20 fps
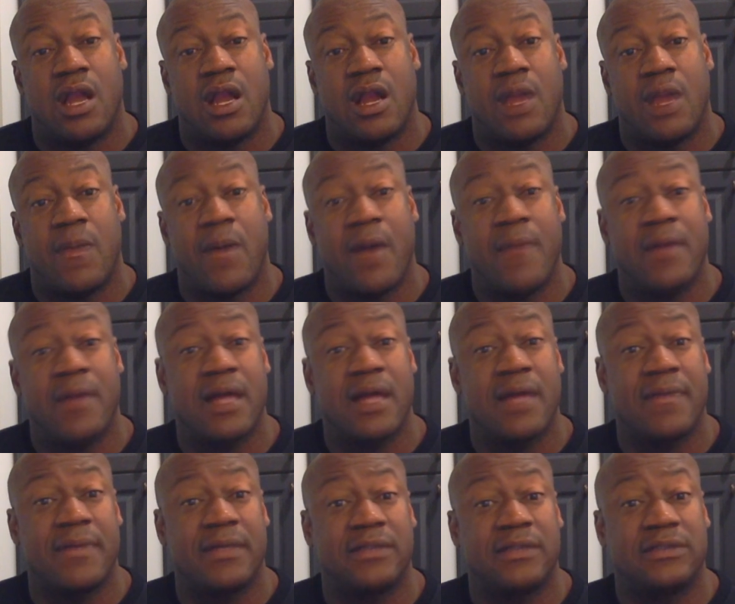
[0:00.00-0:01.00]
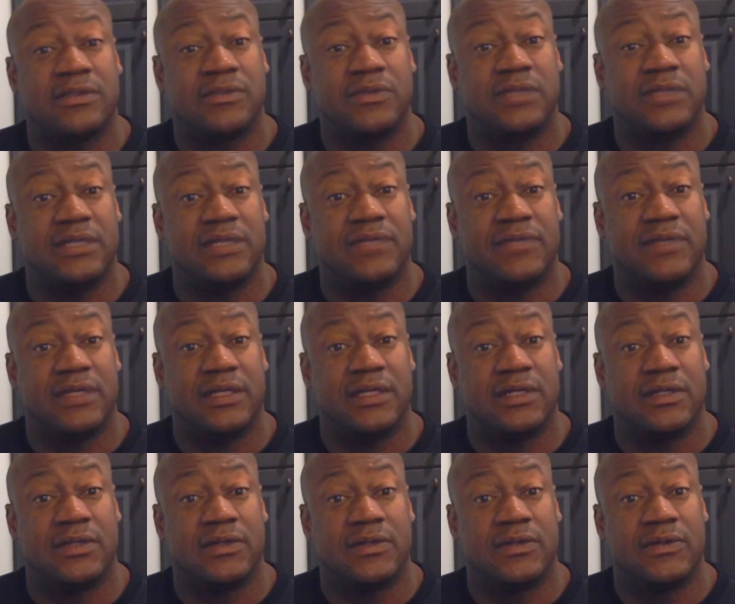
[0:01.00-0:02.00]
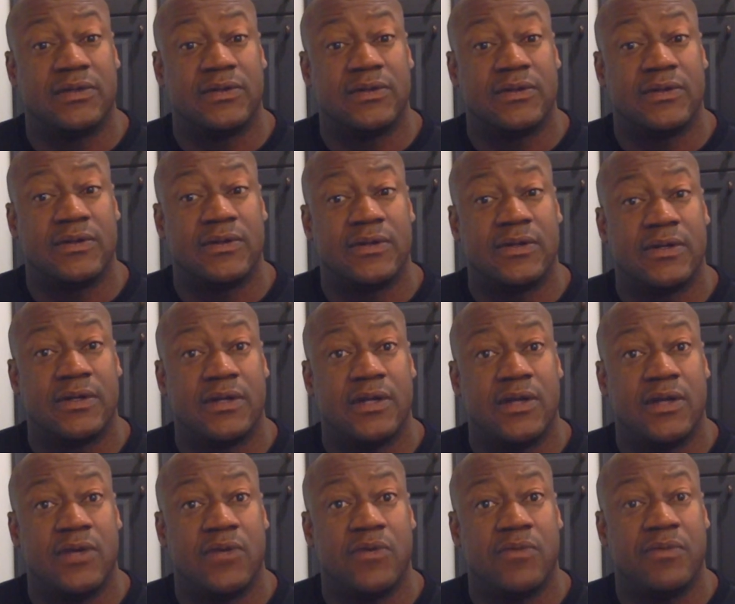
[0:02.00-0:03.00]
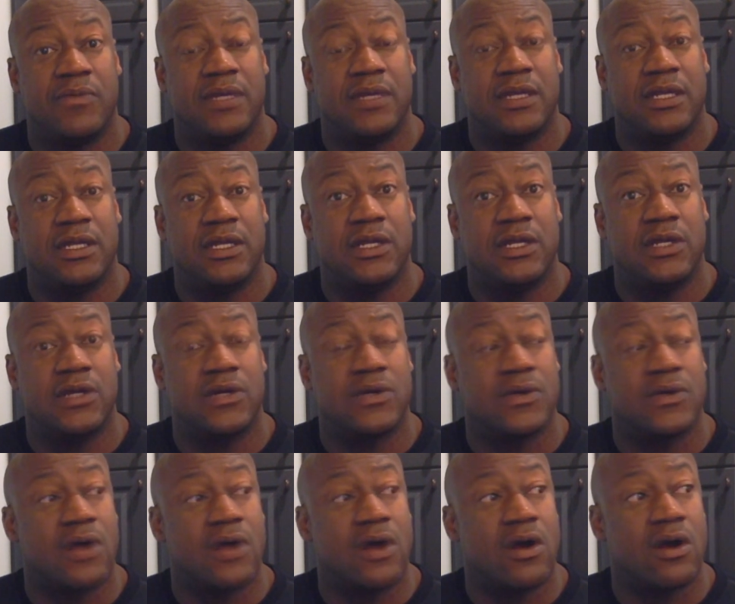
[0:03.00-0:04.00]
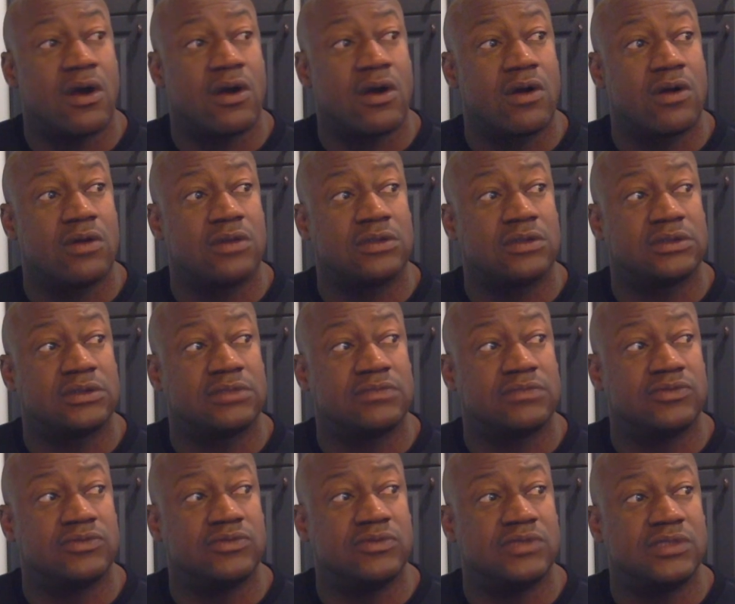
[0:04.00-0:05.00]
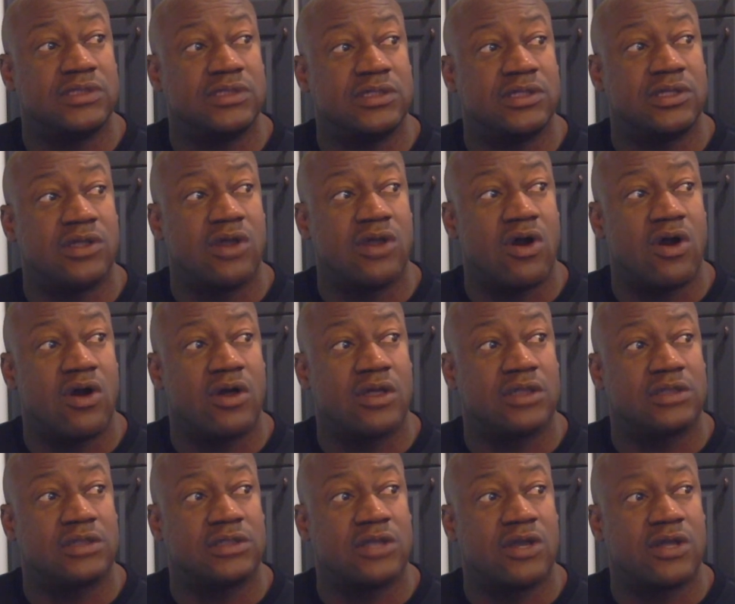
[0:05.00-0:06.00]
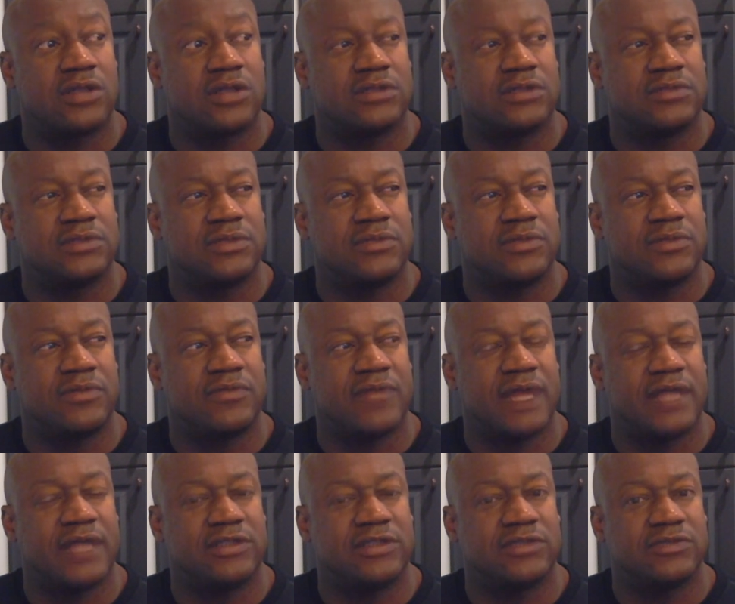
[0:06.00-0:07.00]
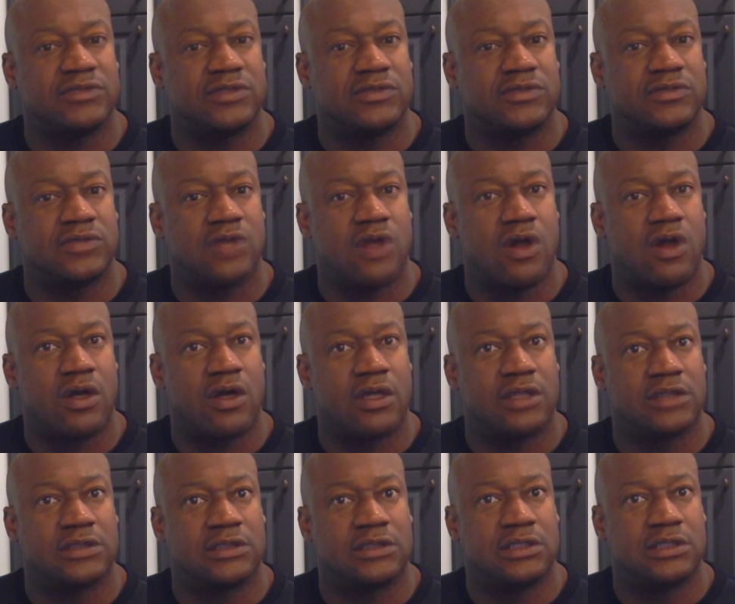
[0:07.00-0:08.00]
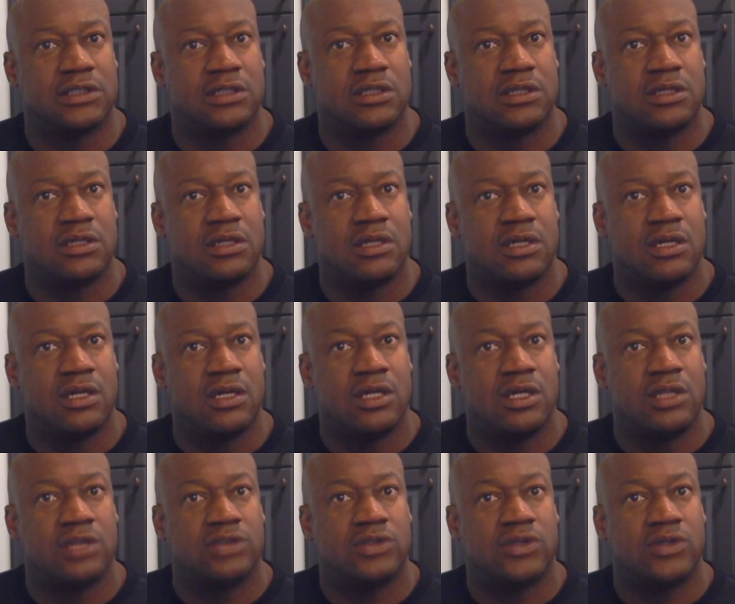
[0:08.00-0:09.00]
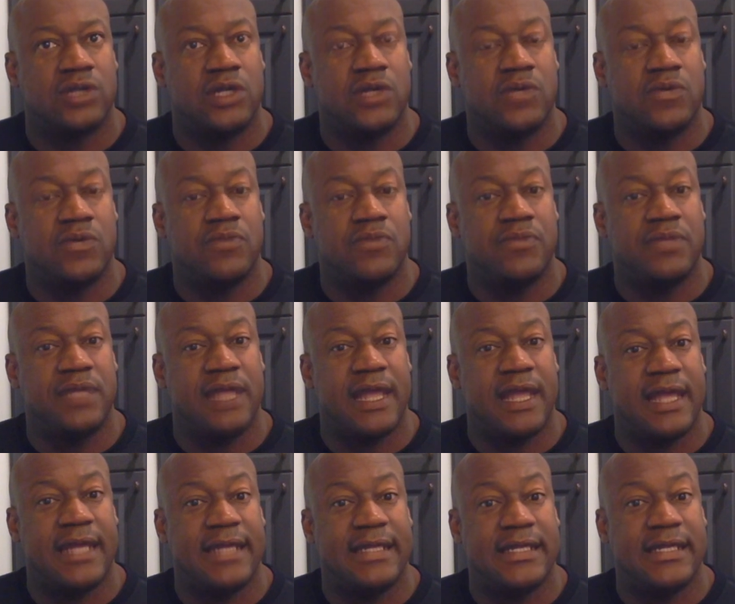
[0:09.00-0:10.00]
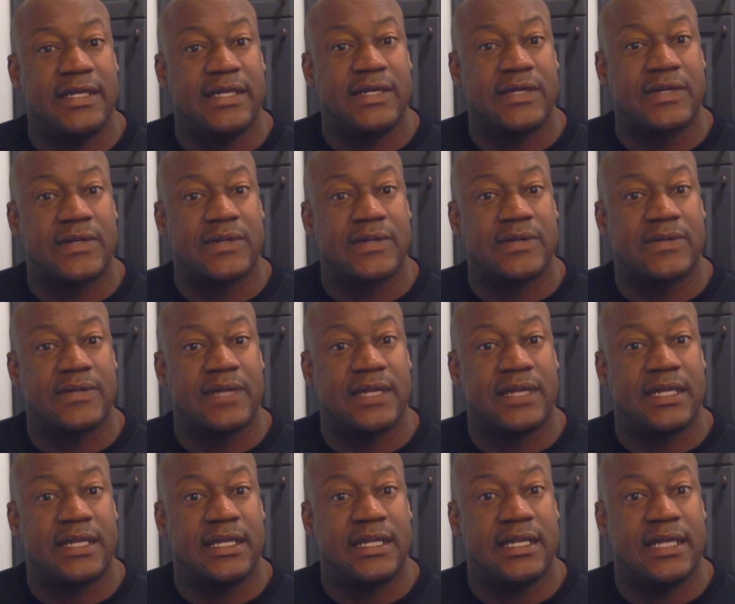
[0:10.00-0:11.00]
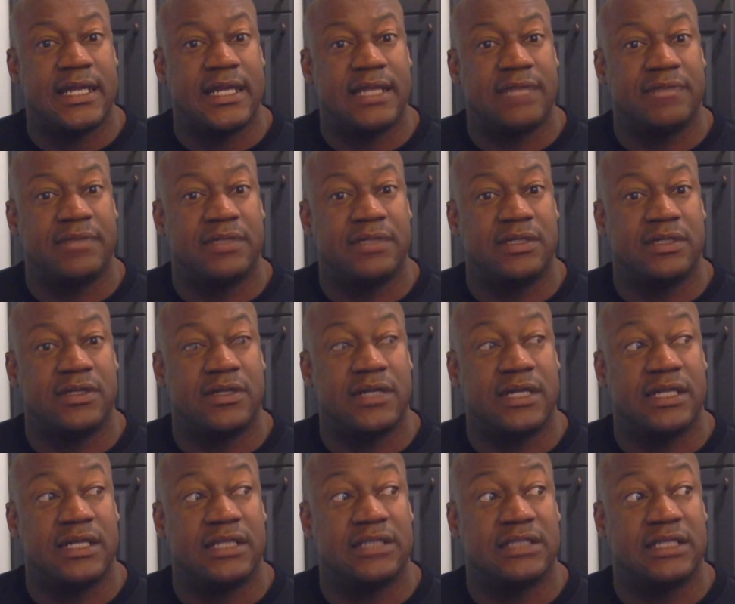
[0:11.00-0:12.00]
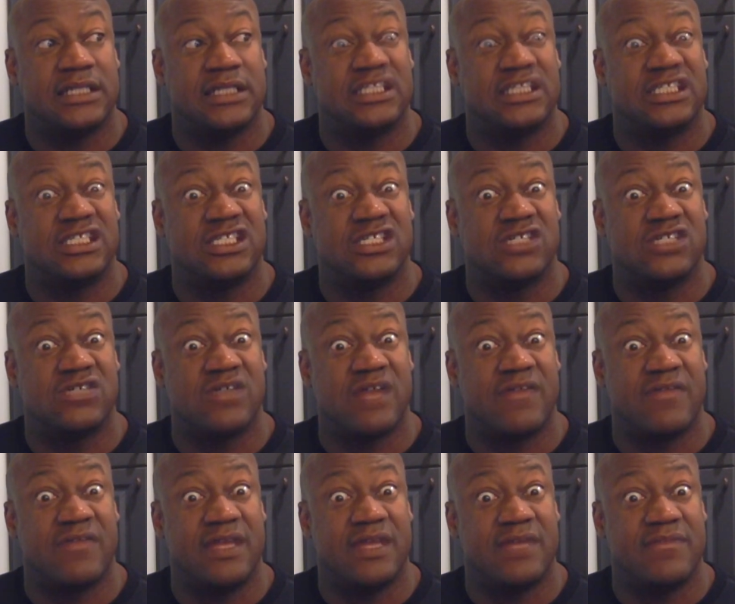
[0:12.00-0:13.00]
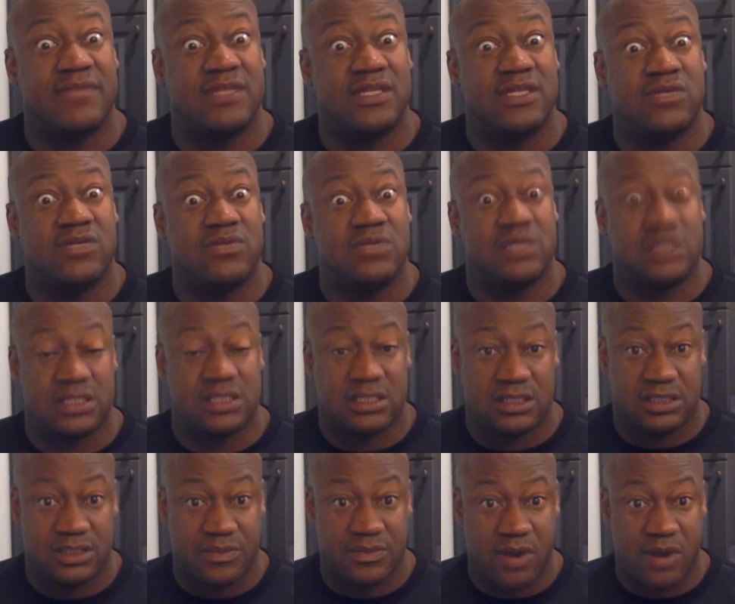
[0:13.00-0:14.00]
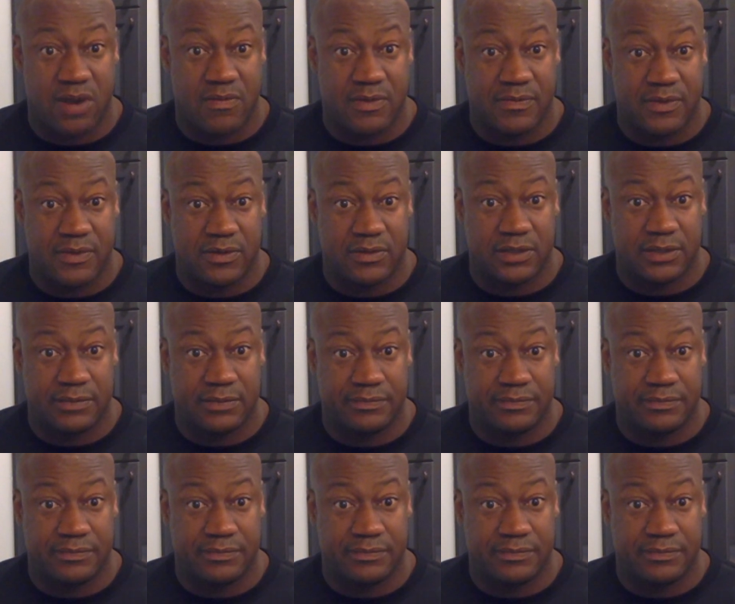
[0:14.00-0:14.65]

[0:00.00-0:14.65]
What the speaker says: the apartment complex that we live in, it will be a year. Our Earls moved in here in August or September of last year. I think it was August. So it will be a year that he has been here, and they still have empty units in this apartment building.